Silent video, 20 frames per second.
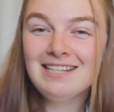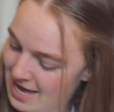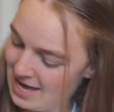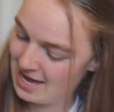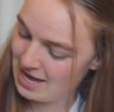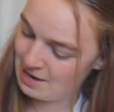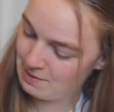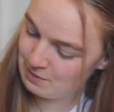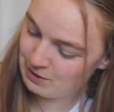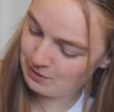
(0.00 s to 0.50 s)

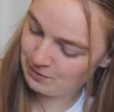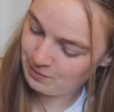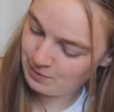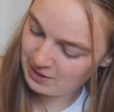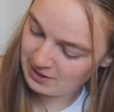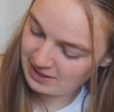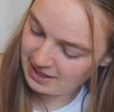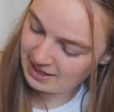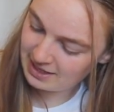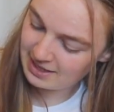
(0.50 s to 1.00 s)
I'm super
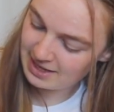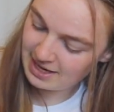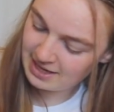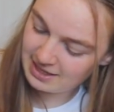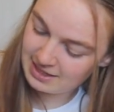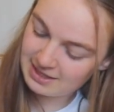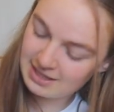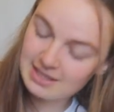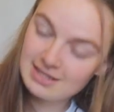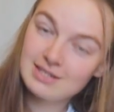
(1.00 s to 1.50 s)
excited and
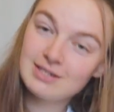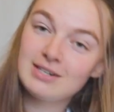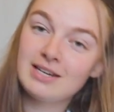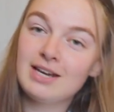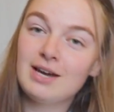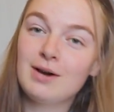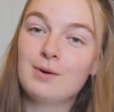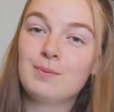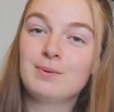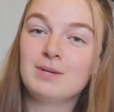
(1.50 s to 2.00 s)
it does look
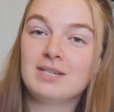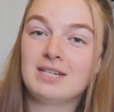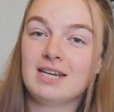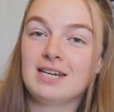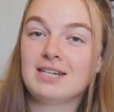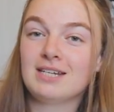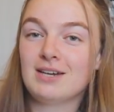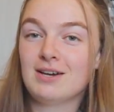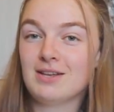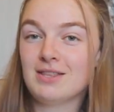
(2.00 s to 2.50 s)
I opened
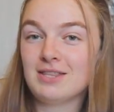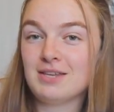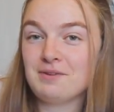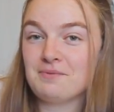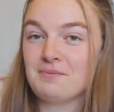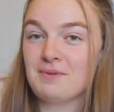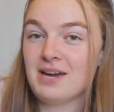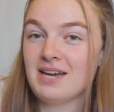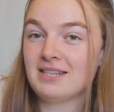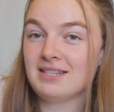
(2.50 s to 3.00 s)
it on the
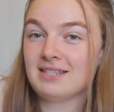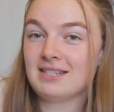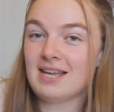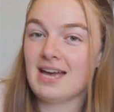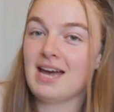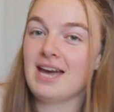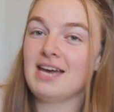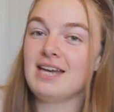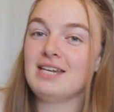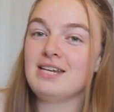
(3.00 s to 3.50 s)
right
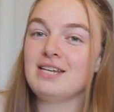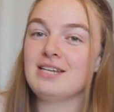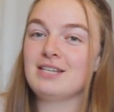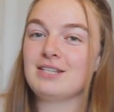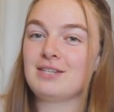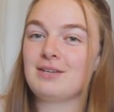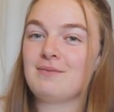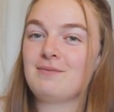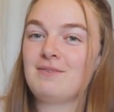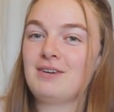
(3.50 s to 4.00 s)
side
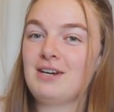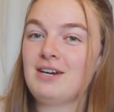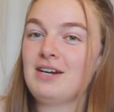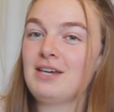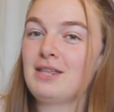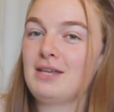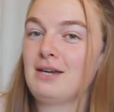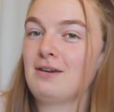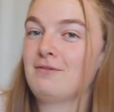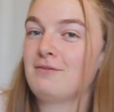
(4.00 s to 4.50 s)
so I'm very
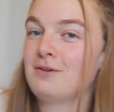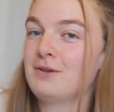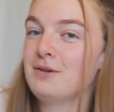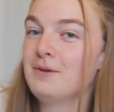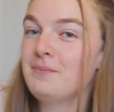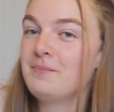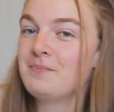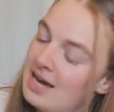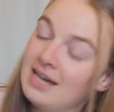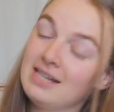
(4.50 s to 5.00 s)

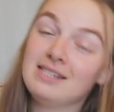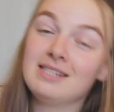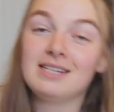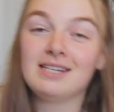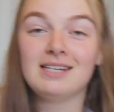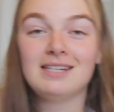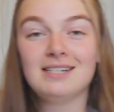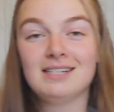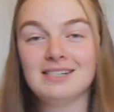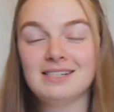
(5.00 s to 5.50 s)
thankful. I
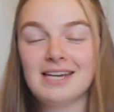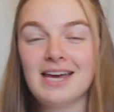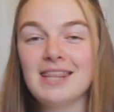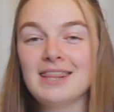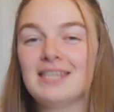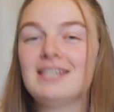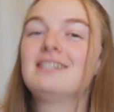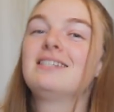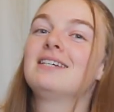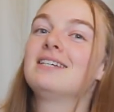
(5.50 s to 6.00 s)
did get
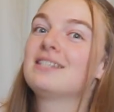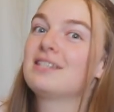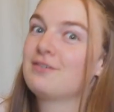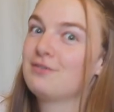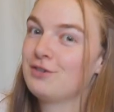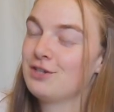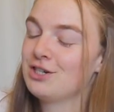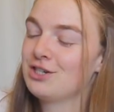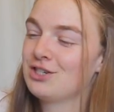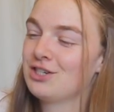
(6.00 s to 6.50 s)
the disc
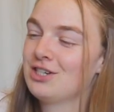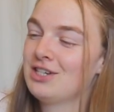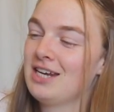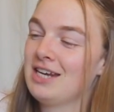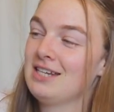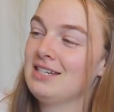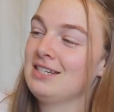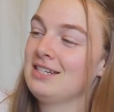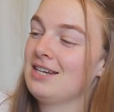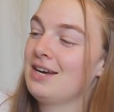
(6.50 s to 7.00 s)
version.
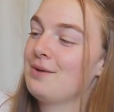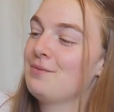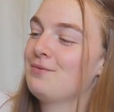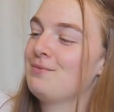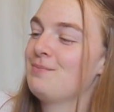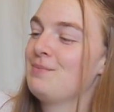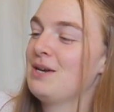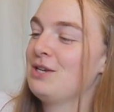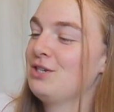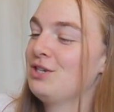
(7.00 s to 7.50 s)
I did
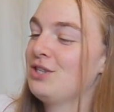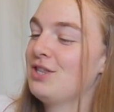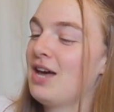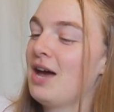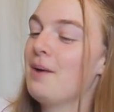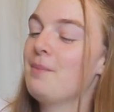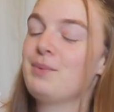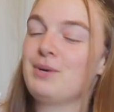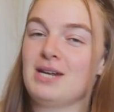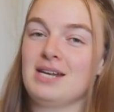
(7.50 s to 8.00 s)
not mention
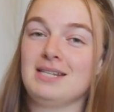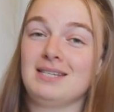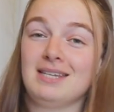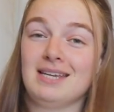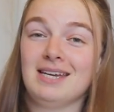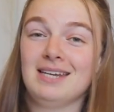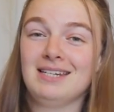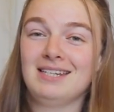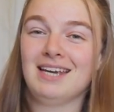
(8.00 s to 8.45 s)
that but I did